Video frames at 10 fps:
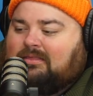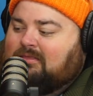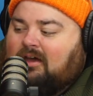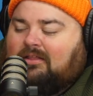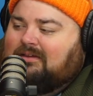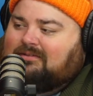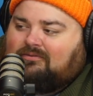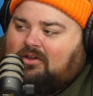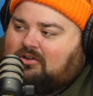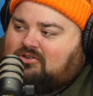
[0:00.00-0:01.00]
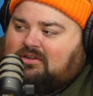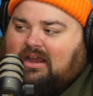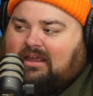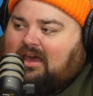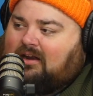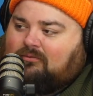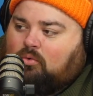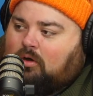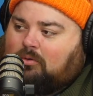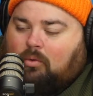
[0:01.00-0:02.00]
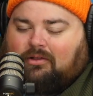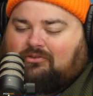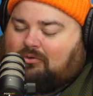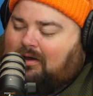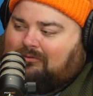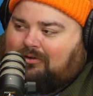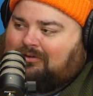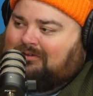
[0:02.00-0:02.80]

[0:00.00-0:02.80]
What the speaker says: none of these have touched any kind of wood whatsoever.